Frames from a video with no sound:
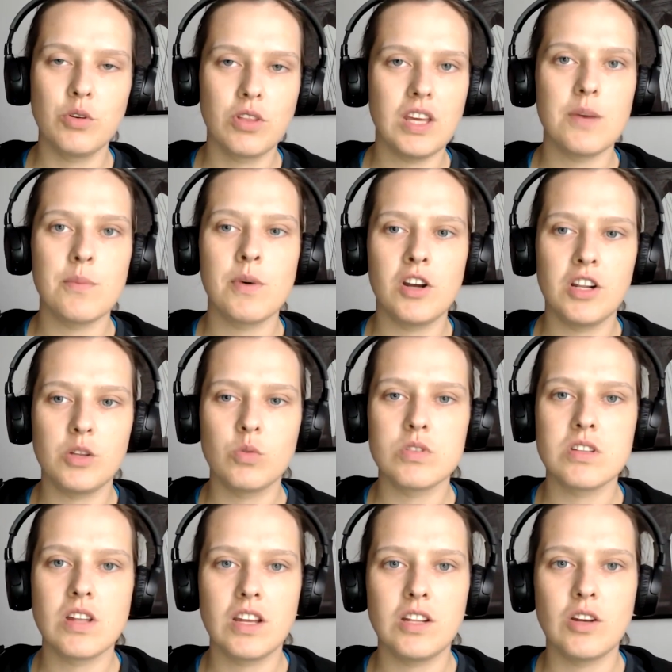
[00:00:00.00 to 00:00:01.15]
thing about it was
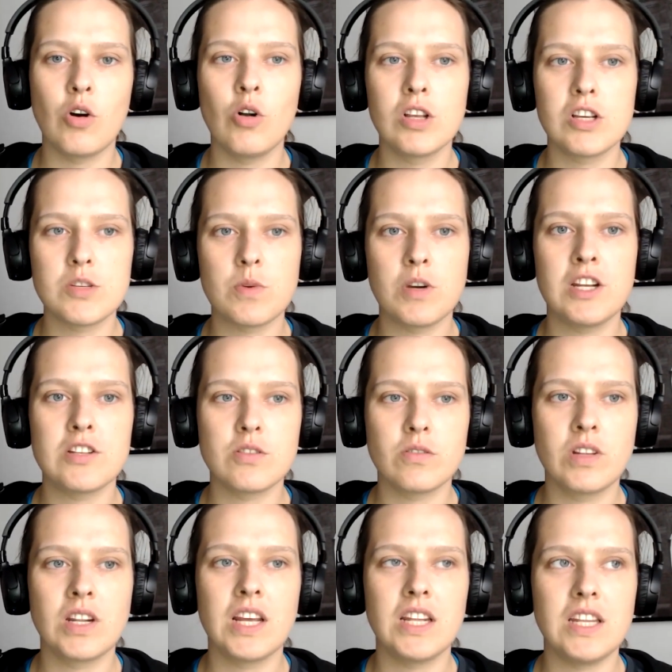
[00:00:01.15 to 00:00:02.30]
the whole experience of
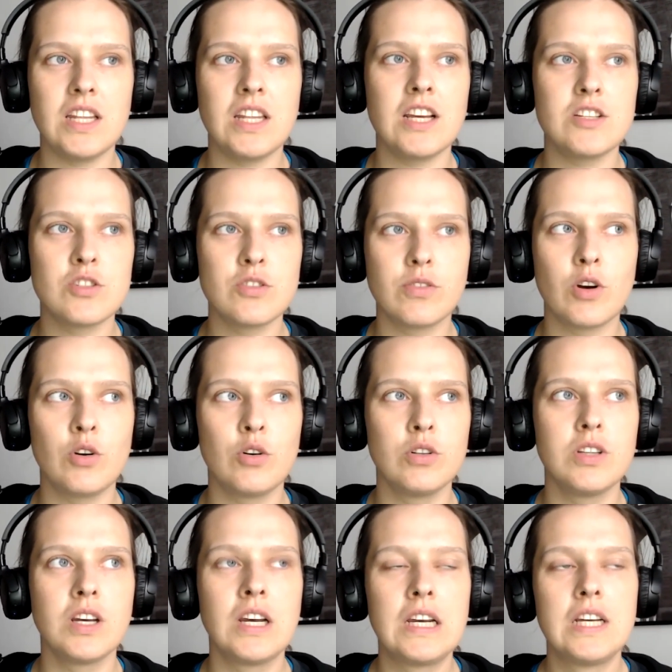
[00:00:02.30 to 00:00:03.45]
the 90 days of
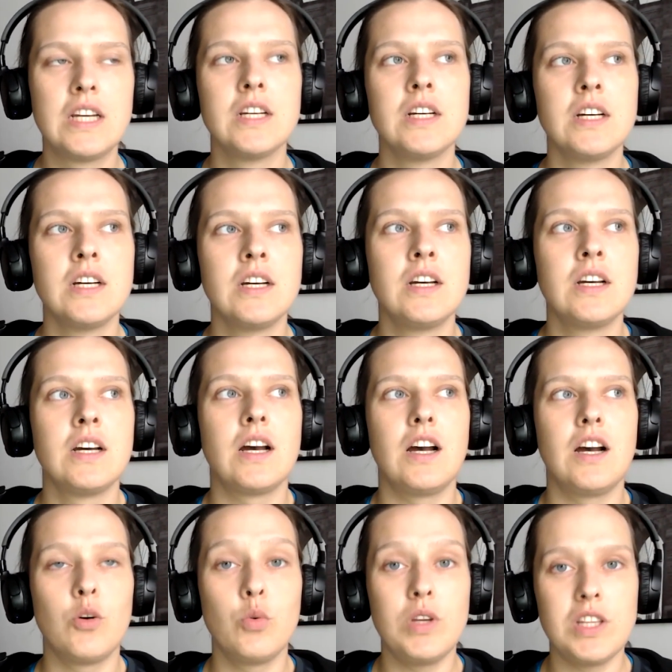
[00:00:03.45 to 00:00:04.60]
cold
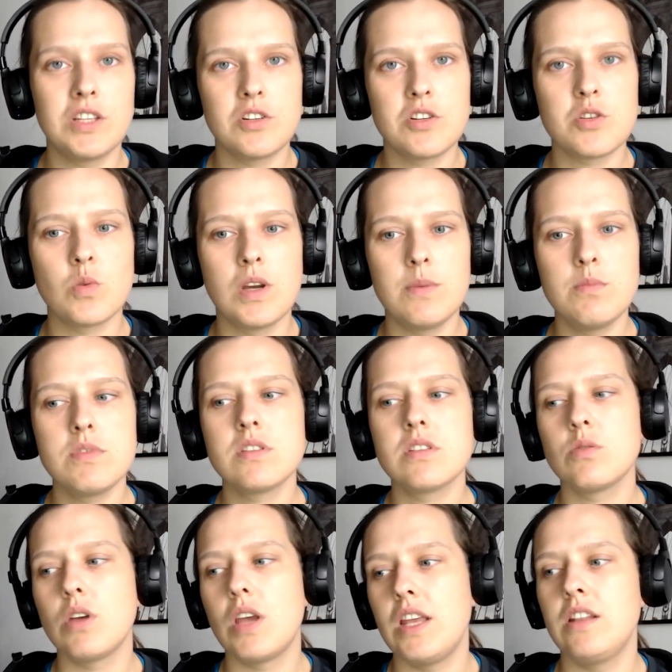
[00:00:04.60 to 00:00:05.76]
winter
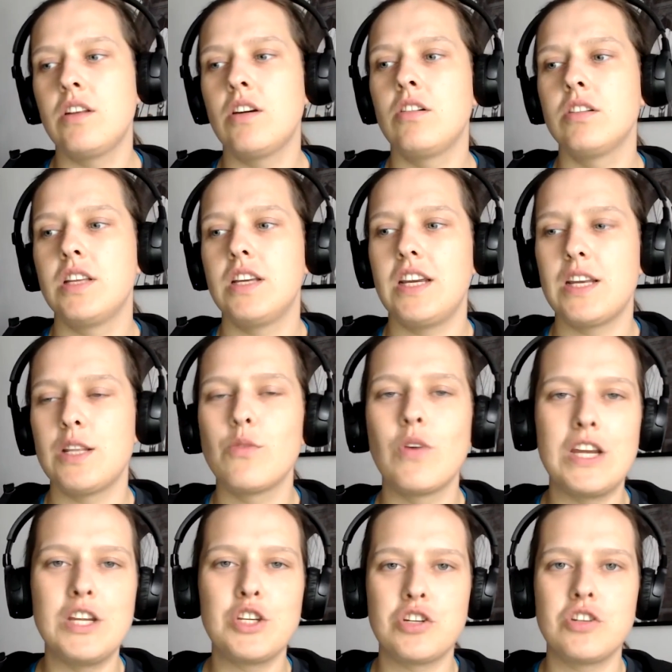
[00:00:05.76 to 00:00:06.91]
swims and all the
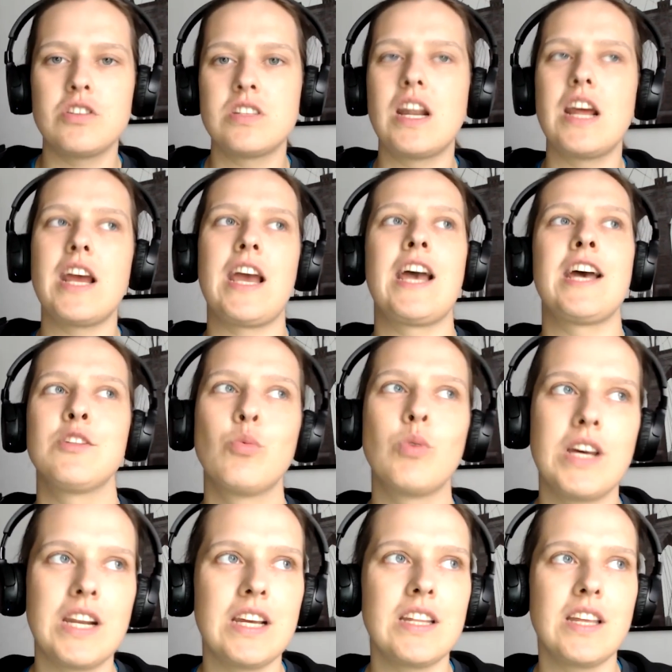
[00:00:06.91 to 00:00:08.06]
adventures that I had
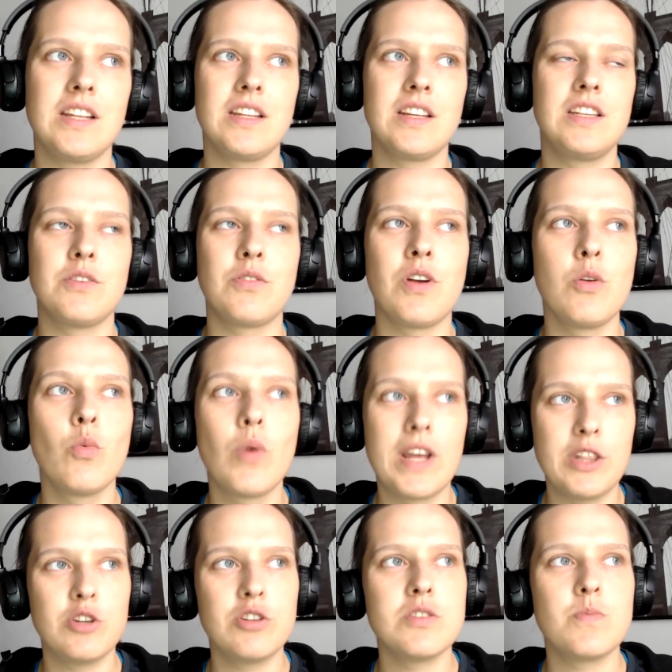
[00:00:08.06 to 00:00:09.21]
with it and the different
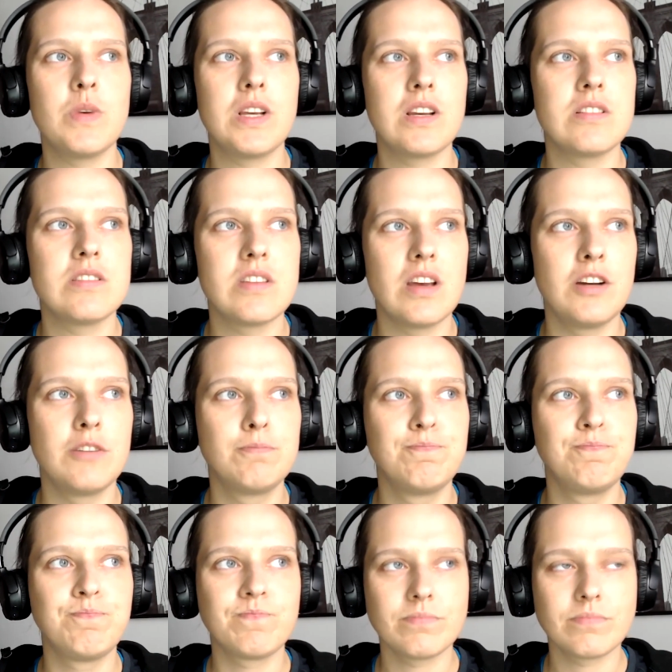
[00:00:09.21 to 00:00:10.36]
weathers because
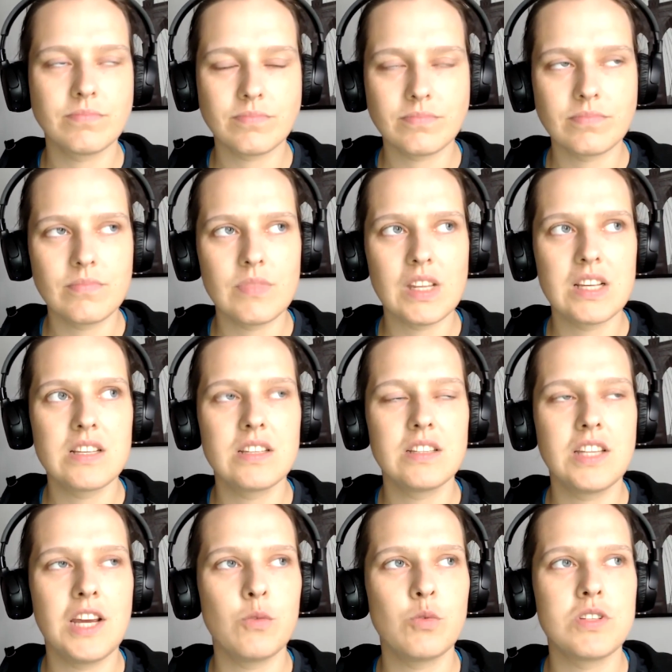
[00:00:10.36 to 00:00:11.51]

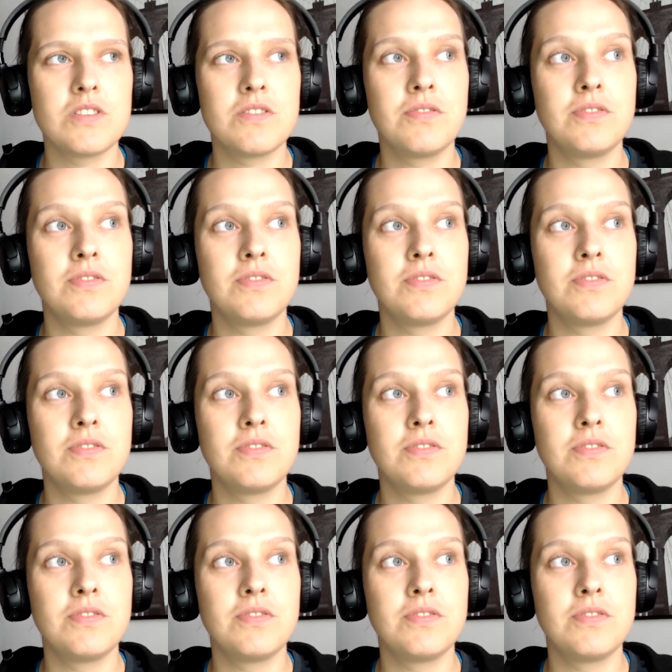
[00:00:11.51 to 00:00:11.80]
there was